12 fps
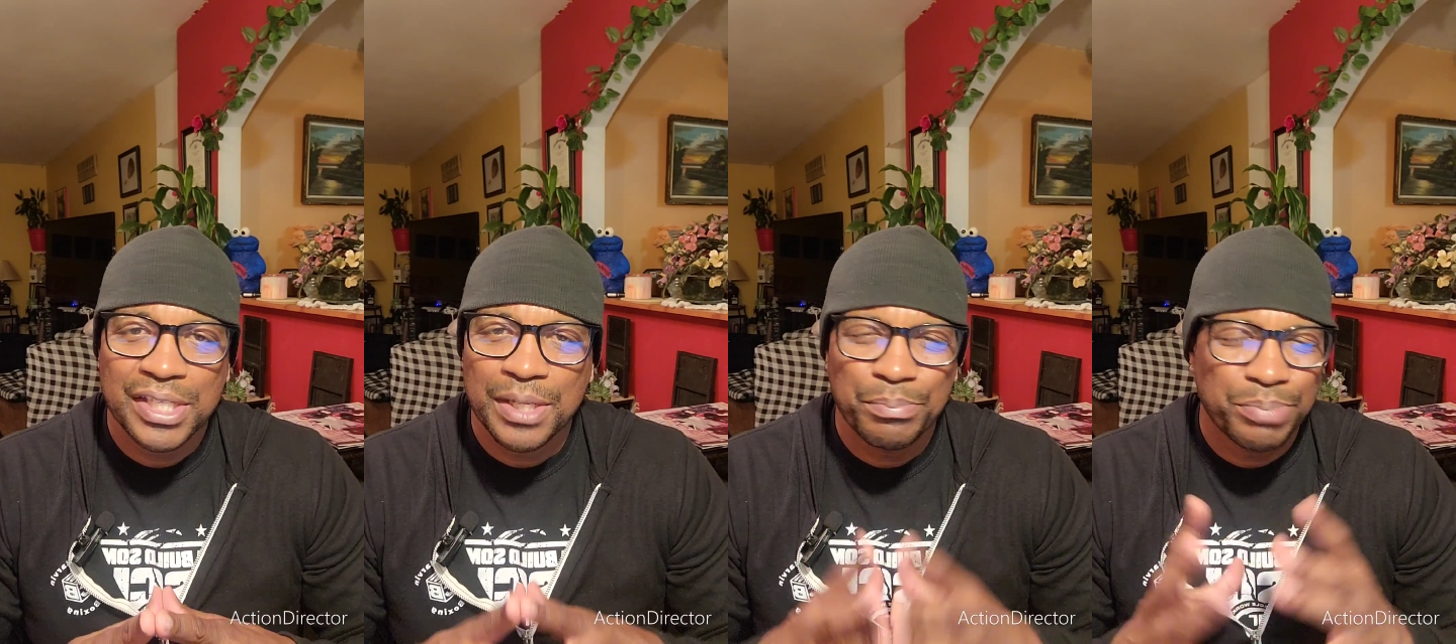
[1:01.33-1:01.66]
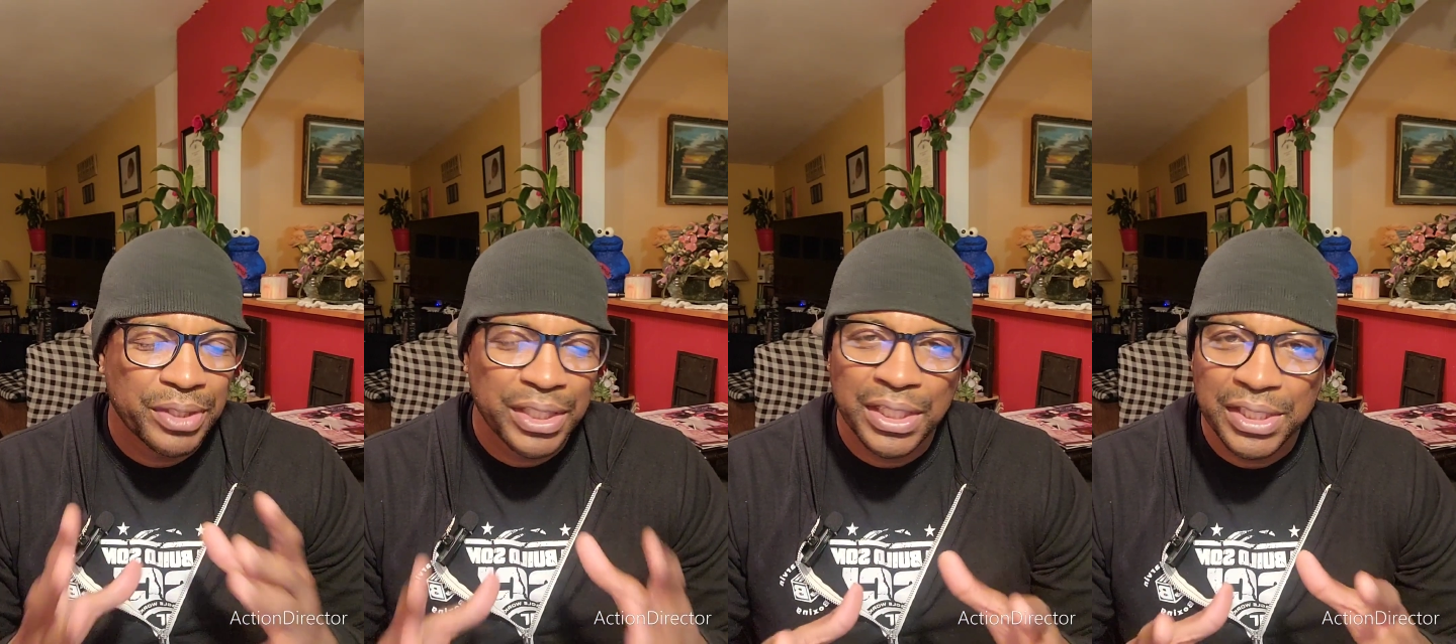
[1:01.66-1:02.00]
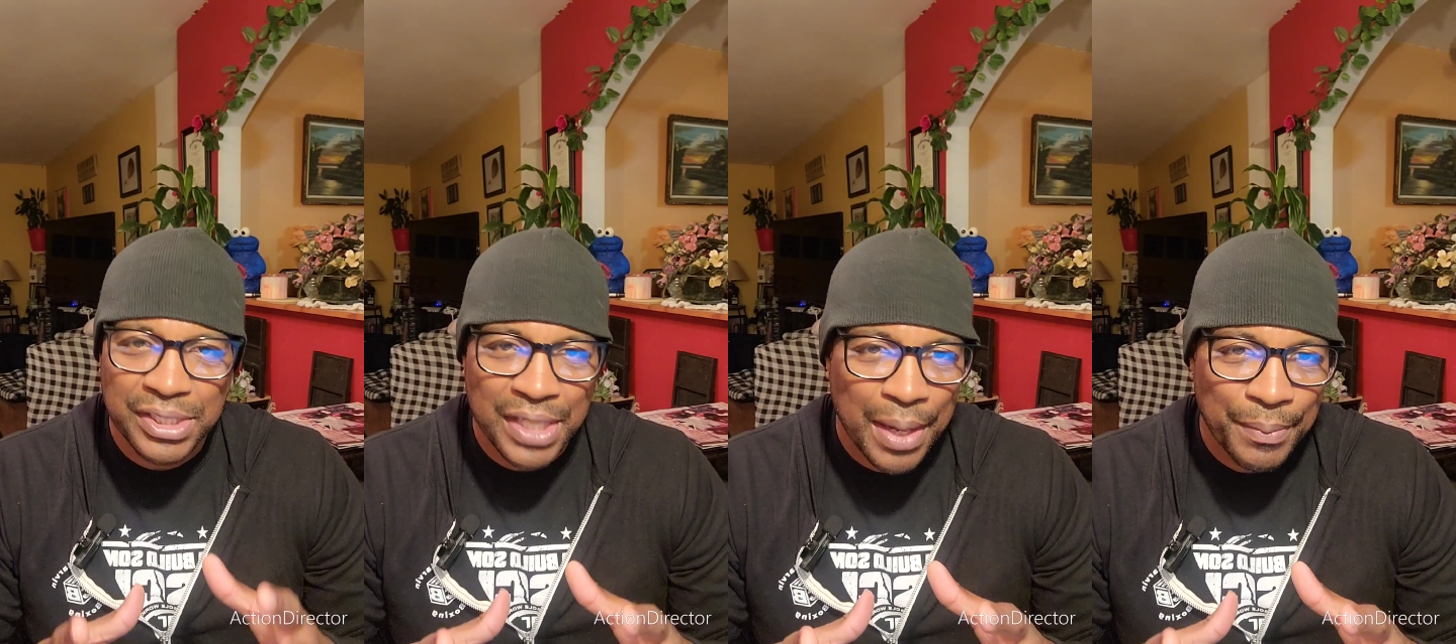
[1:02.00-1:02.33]
She
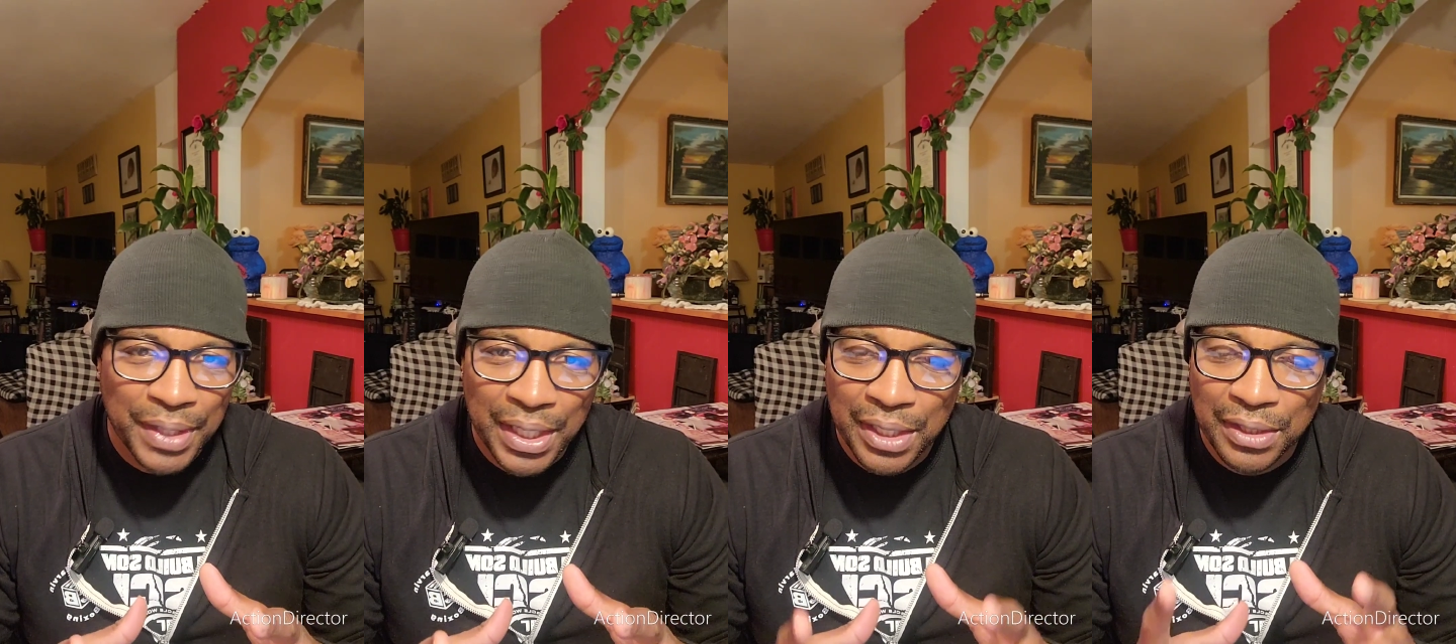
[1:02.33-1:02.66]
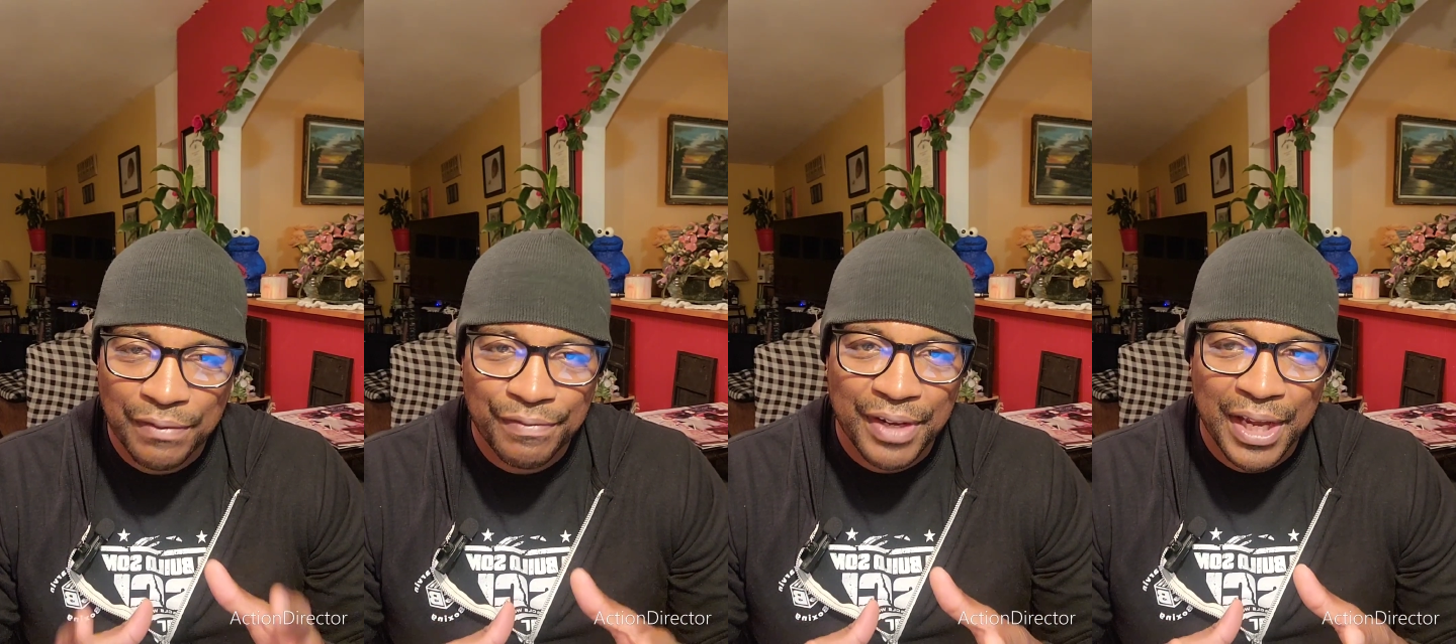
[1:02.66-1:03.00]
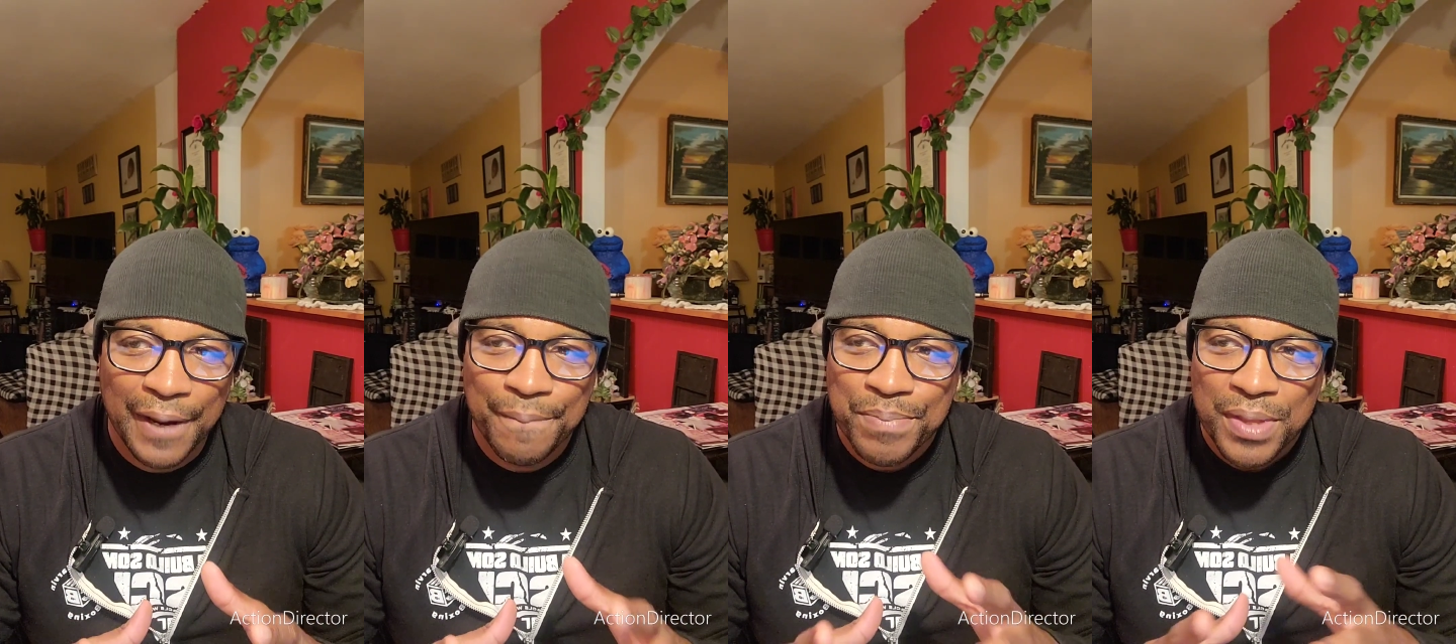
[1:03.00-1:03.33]
completely dominated the
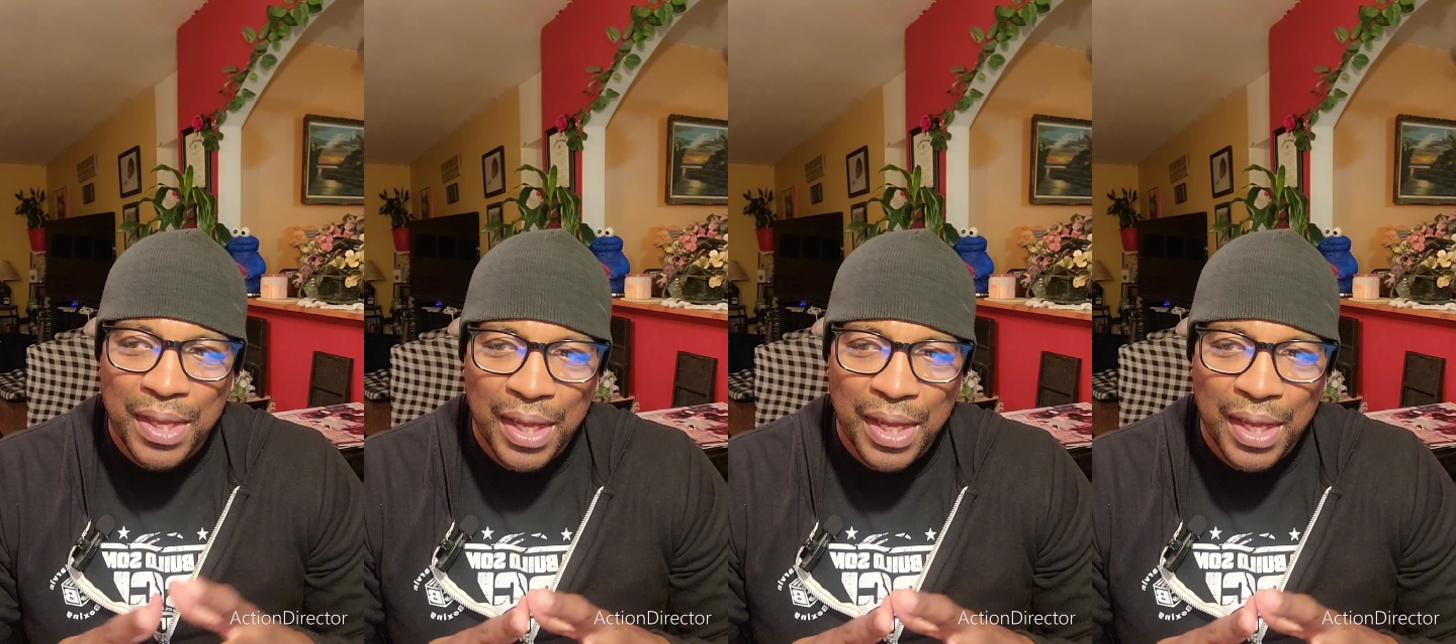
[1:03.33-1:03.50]
fight.